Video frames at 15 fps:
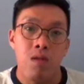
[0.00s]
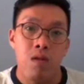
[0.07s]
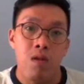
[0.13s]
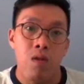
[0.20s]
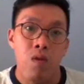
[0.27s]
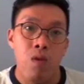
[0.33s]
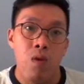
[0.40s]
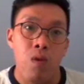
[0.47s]

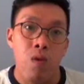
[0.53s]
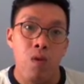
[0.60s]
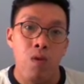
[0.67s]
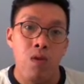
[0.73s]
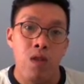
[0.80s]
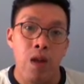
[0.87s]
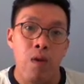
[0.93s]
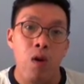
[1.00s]

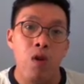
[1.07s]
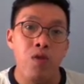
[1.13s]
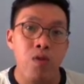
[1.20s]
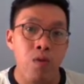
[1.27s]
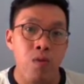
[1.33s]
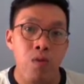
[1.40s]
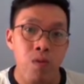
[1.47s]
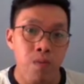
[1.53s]
there will
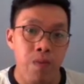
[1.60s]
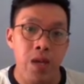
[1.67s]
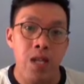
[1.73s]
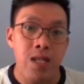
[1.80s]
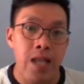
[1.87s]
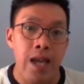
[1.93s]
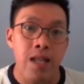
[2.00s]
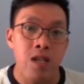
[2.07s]
also be
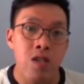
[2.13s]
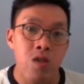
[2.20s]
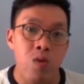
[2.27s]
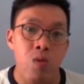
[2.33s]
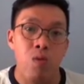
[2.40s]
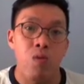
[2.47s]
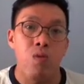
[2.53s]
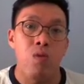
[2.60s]
tenants
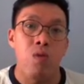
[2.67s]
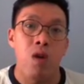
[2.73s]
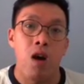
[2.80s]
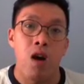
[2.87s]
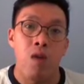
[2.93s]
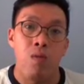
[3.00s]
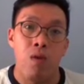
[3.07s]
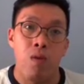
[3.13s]
who
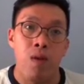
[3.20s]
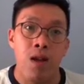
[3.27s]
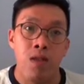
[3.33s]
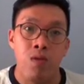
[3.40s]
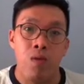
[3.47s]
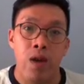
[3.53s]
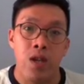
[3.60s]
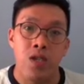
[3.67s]
will
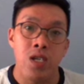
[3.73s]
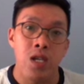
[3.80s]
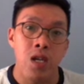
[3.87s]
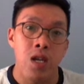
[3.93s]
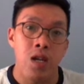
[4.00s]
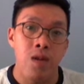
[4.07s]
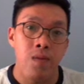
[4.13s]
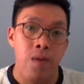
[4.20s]
want to
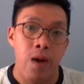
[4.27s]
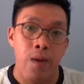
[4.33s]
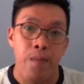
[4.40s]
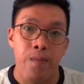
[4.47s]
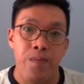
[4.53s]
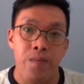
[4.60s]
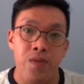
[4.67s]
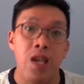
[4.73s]
actually
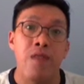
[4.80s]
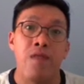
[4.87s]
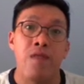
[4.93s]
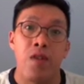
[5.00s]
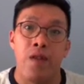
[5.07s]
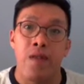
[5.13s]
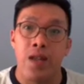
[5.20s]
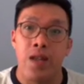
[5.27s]
save on
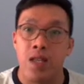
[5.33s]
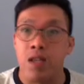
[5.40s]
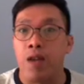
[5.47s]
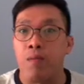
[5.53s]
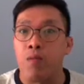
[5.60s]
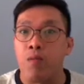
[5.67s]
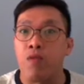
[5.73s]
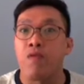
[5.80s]
the rental
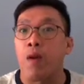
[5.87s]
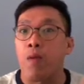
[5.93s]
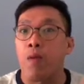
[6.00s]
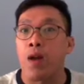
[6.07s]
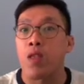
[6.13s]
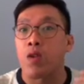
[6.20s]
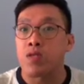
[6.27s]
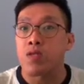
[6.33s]
and move like
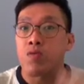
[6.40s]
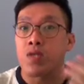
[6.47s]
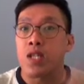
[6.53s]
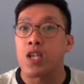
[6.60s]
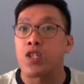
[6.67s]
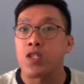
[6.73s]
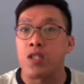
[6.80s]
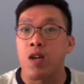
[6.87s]
one or two
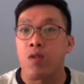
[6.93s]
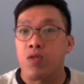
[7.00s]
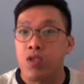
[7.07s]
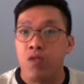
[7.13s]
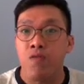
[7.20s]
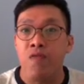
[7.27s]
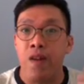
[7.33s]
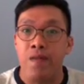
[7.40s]
stations now,
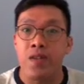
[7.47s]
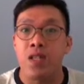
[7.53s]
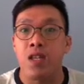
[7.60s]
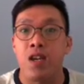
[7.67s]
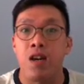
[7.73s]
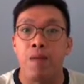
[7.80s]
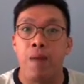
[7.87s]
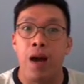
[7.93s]
still very
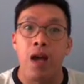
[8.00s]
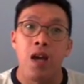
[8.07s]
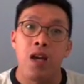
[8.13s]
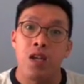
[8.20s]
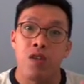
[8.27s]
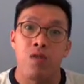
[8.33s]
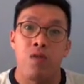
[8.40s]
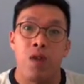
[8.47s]
near, but
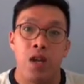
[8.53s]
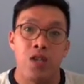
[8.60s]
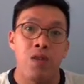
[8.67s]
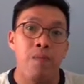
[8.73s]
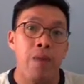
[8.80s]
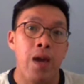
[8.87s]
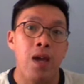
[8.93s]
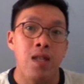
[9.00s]
you actually
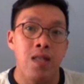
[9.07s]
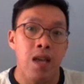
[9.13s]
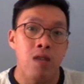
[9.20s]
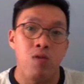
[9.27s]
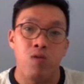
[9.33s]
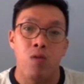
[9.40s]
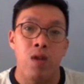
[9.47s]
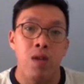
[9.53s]
pay
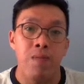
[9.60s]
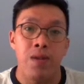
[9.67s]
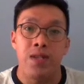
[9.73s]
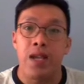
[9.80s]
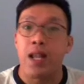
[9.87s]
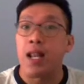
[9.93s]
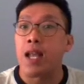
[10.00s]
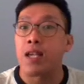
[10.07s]
10 to
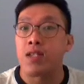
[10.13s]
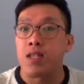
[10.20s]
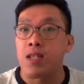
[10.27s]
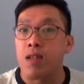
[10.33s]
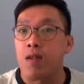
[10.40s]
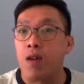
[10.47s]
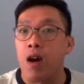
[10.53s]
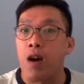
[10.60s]
20% less
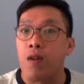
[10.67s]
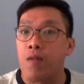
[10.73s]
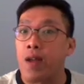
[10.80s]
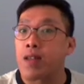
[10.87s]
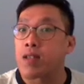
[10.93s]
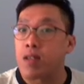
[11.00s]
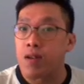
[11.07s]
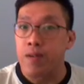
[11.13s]

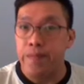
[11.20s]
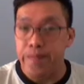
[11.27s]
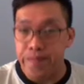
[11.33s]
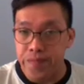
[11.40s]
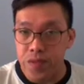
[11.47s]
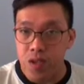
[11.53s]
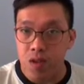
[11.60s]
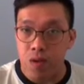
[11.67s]
rental.
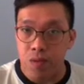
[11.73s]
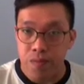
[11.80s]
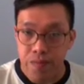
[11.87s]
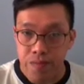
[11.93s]
So